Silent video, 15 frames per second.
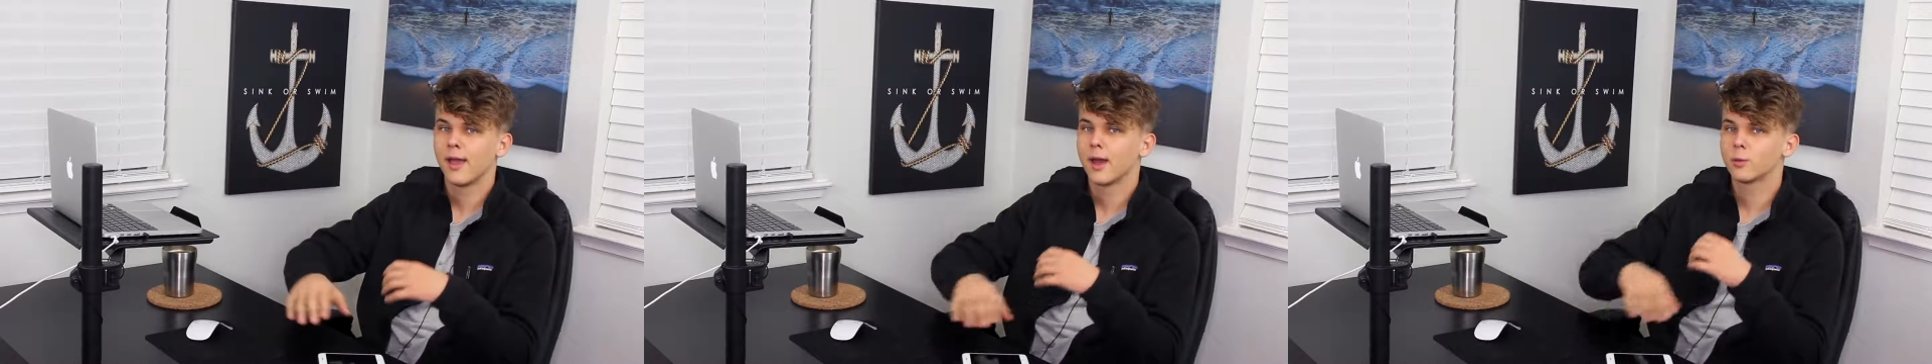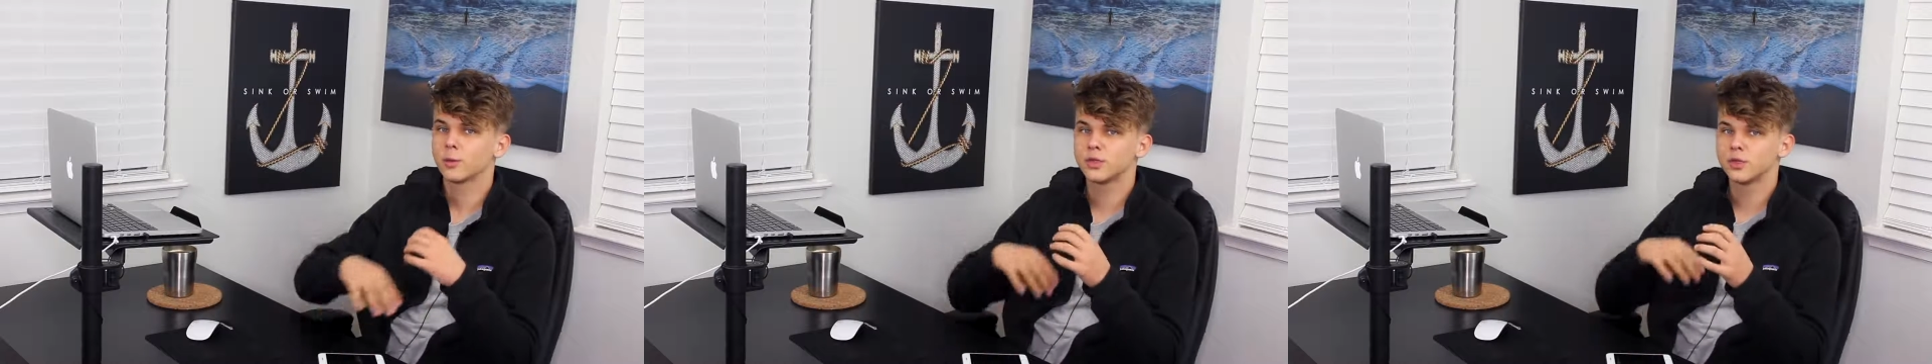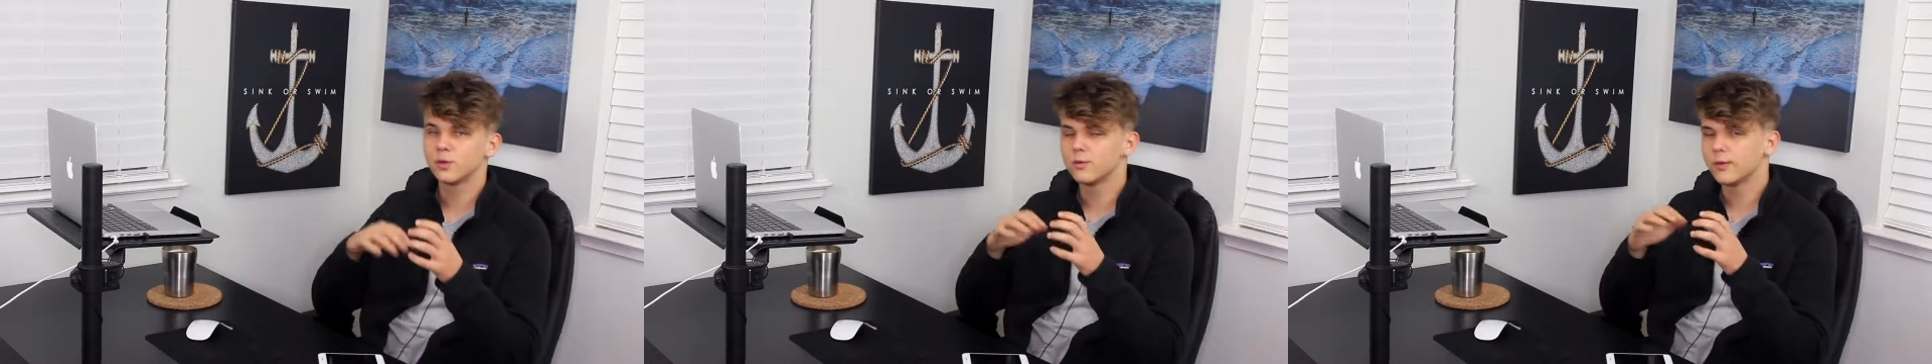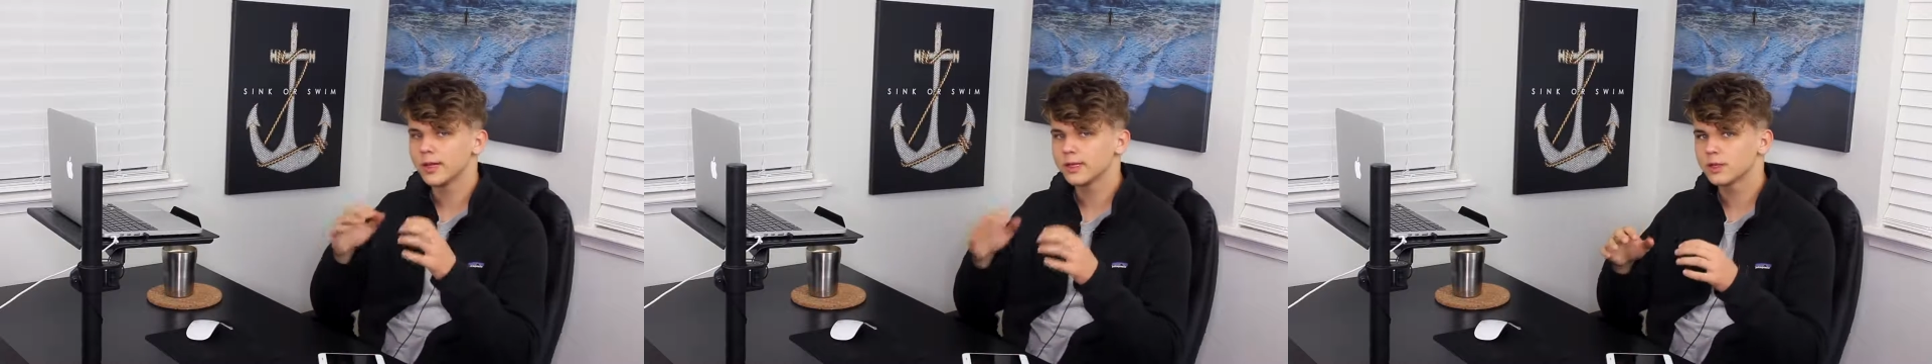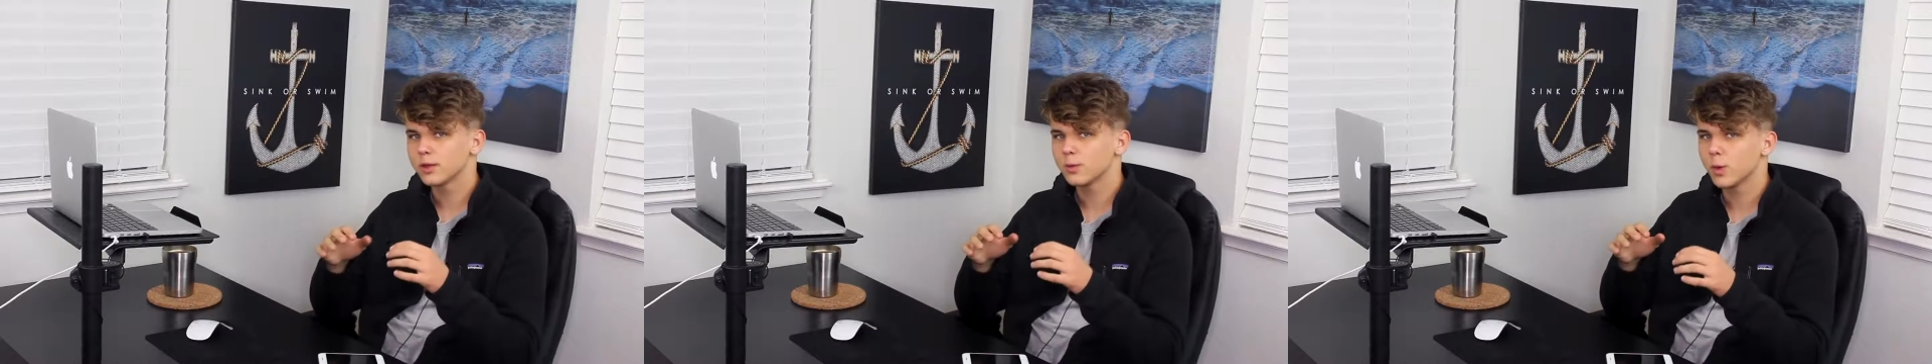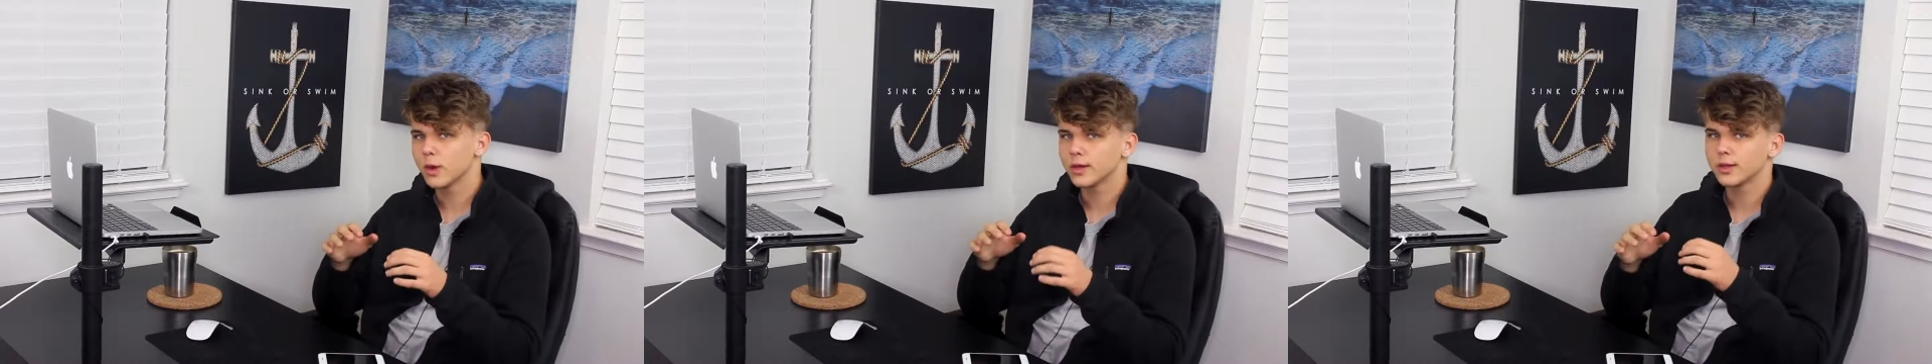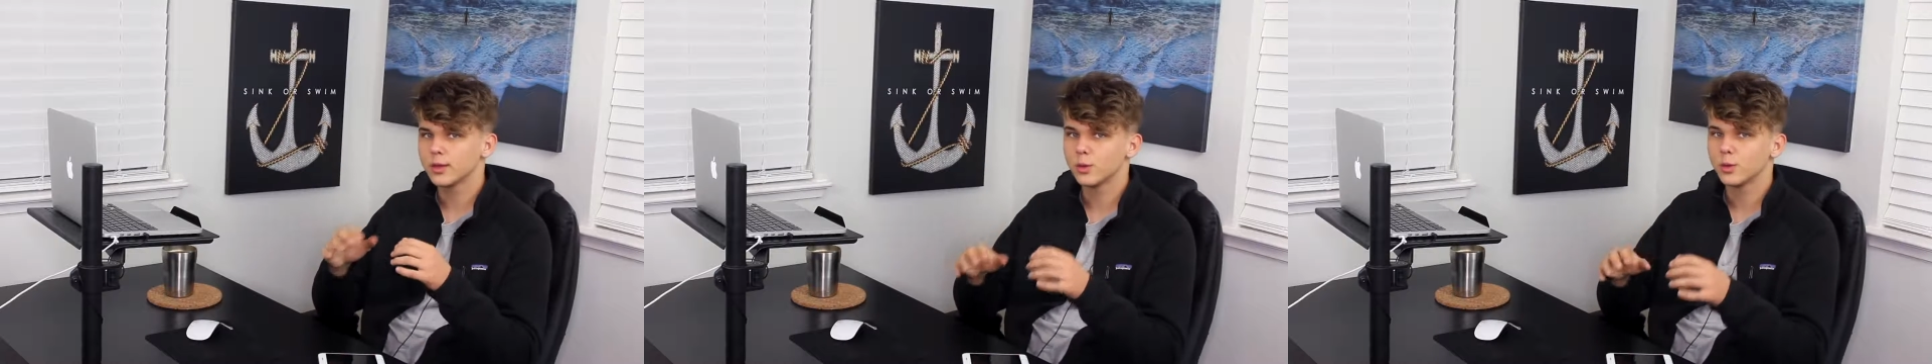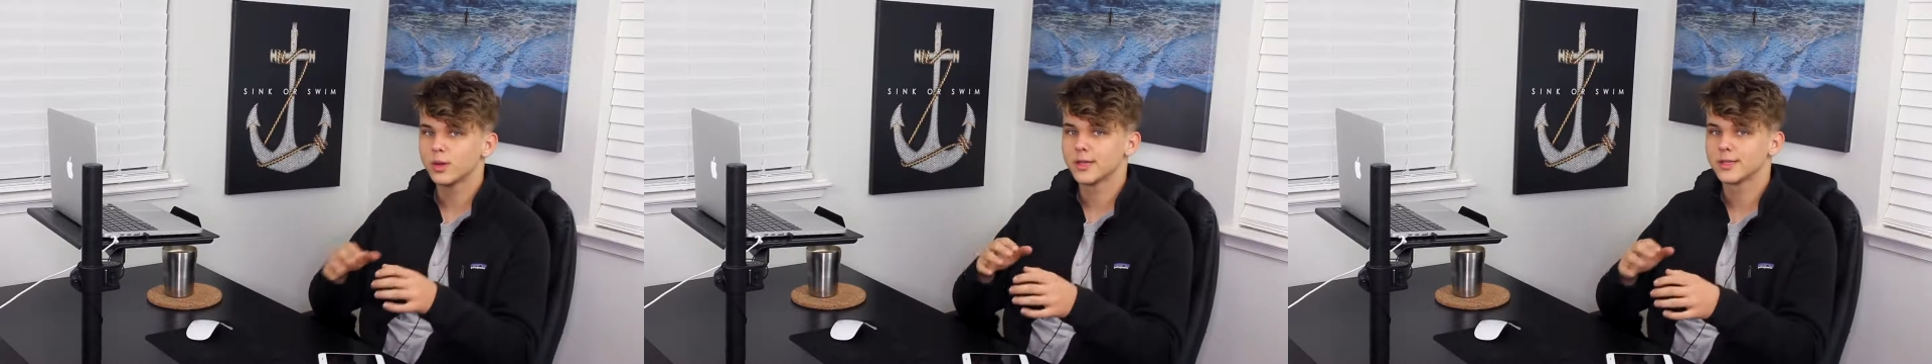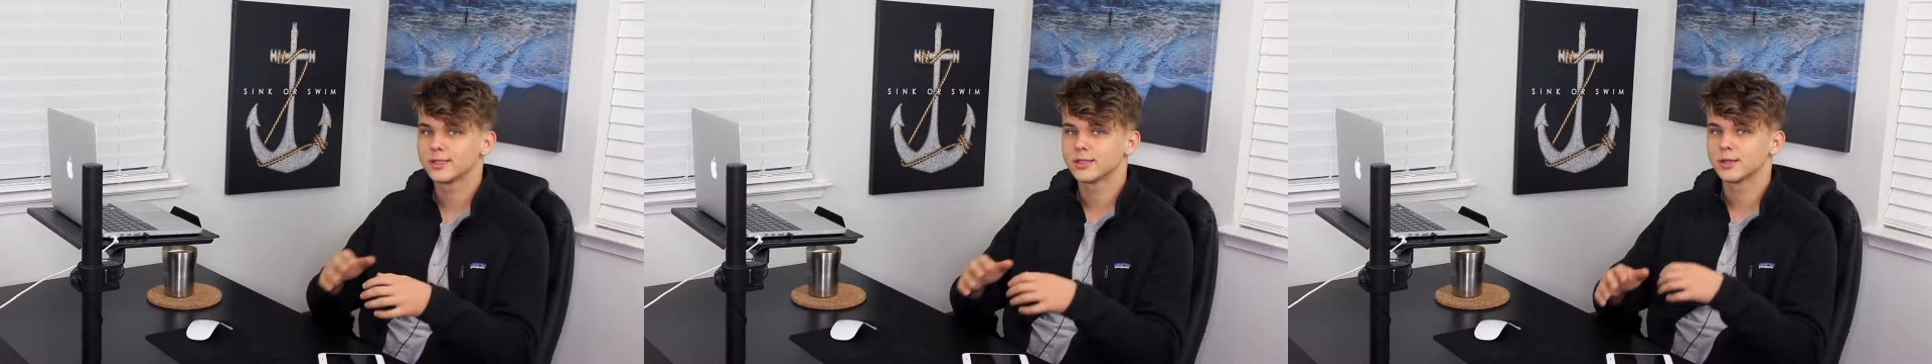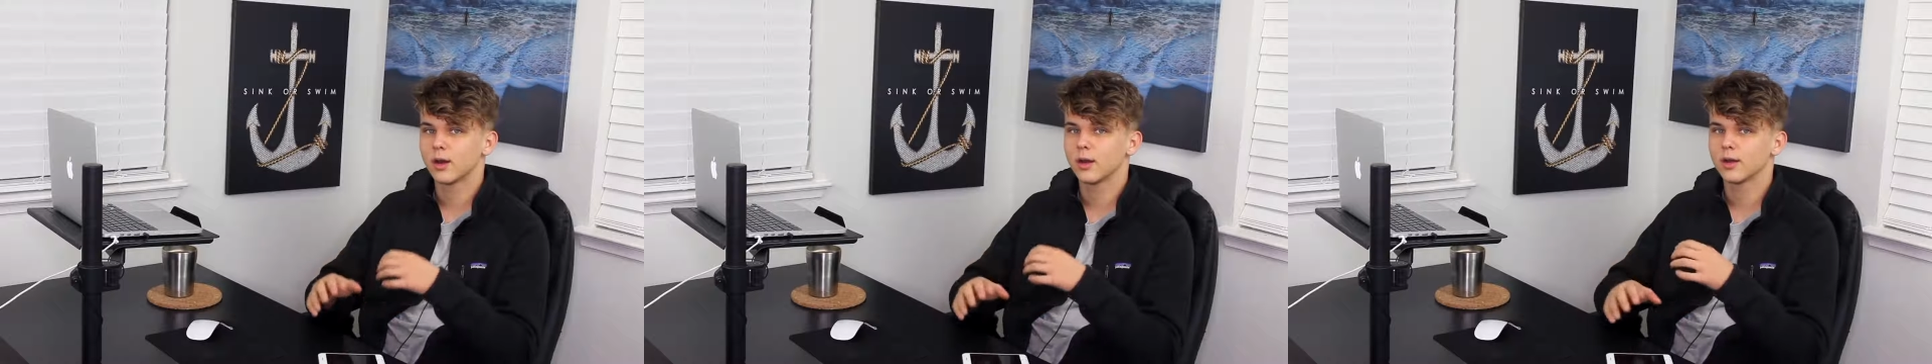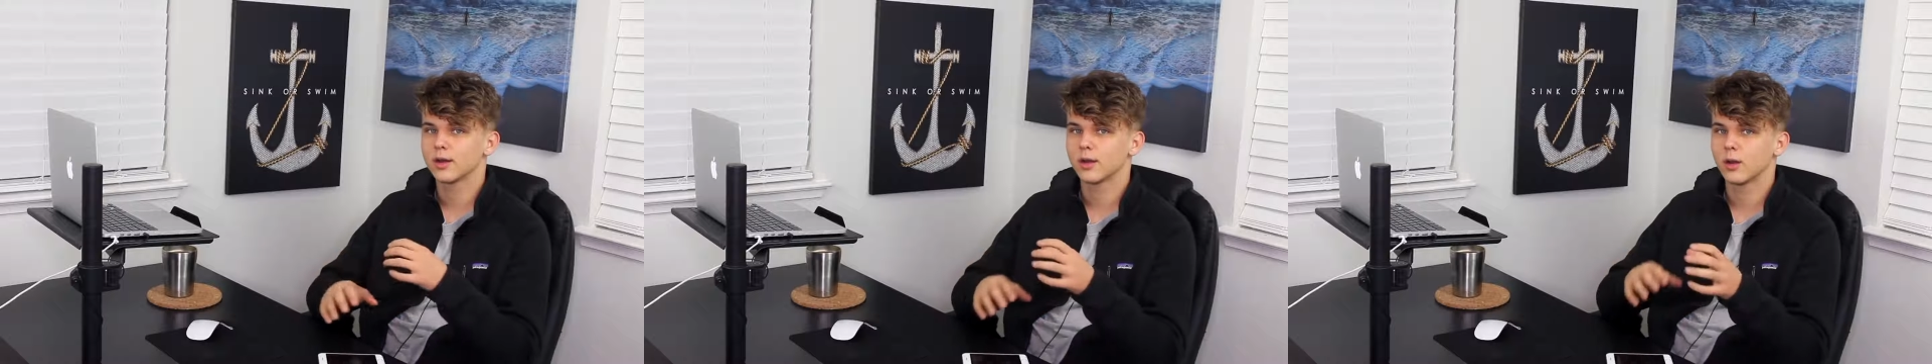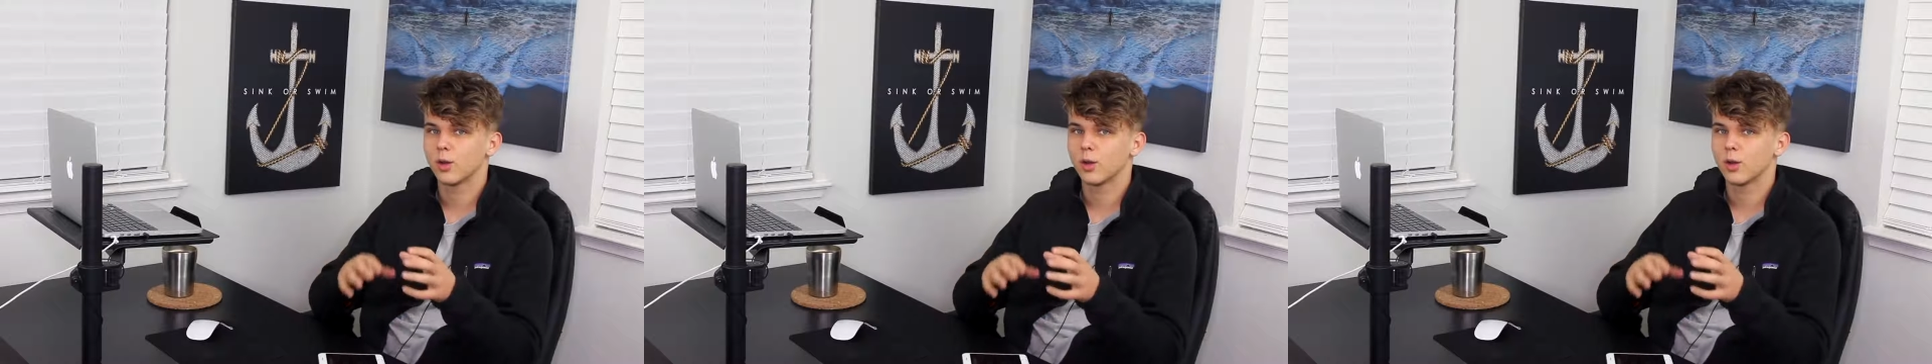and what you eventually want to do is start